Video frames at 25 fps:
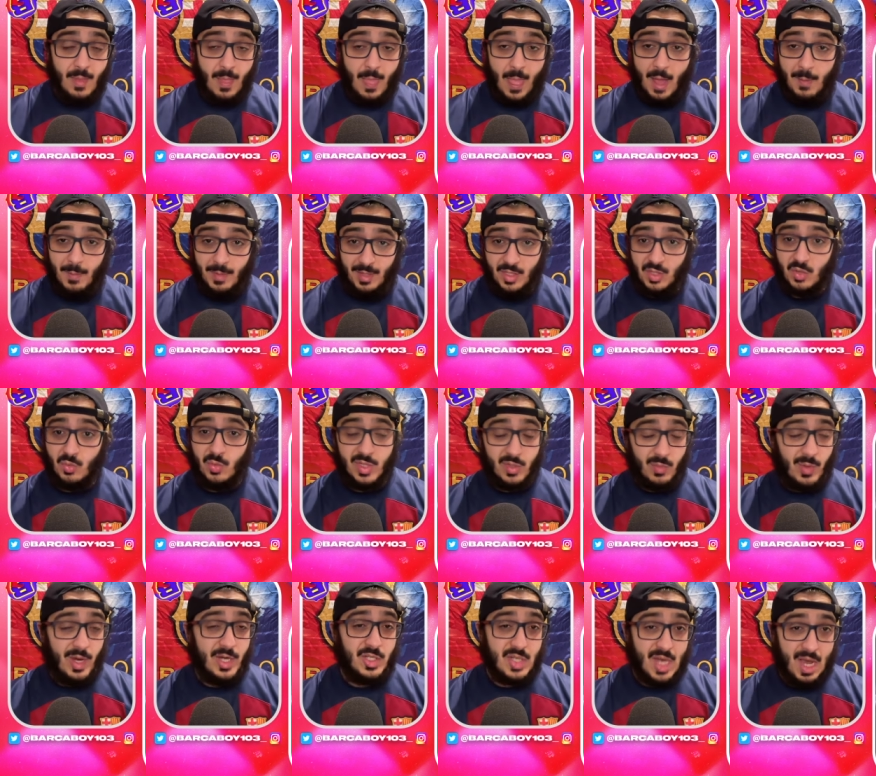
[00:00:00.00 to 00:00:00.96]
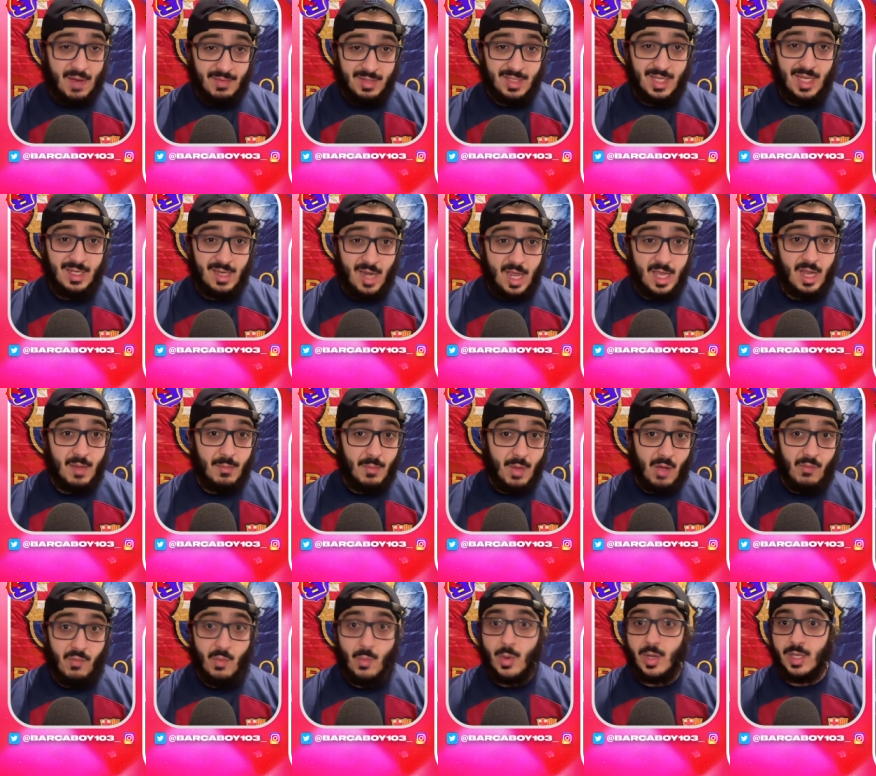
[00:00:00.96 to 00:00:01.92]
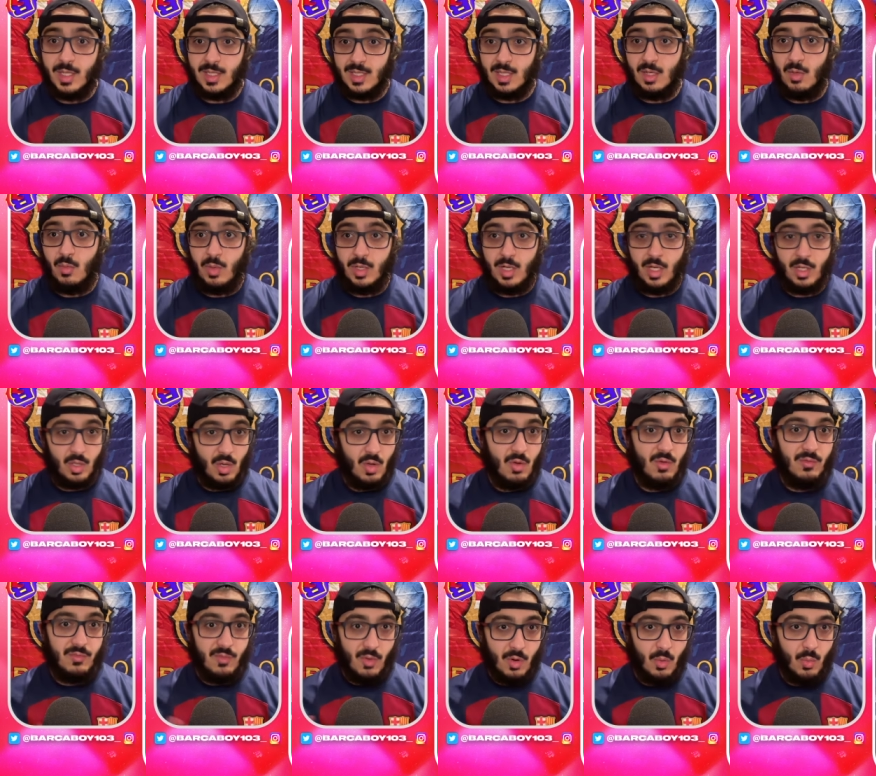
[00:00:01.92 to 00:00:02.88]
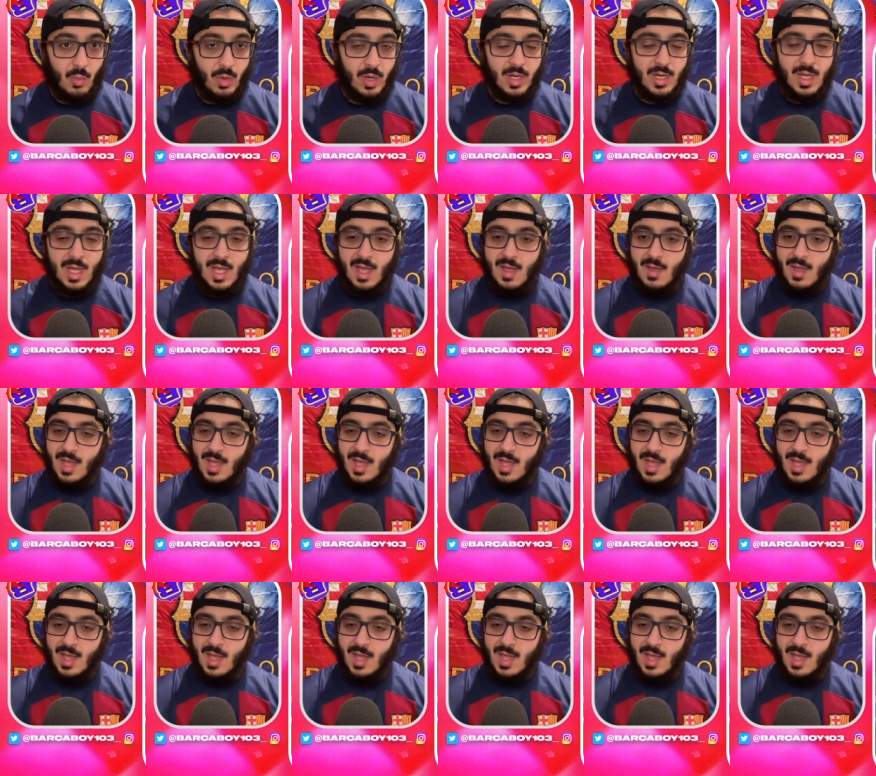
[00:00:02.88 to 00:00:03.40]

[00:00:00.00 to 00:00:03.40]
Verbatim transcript: I mean, there's a reason why Xavi decided to take him off when we still want to go forward.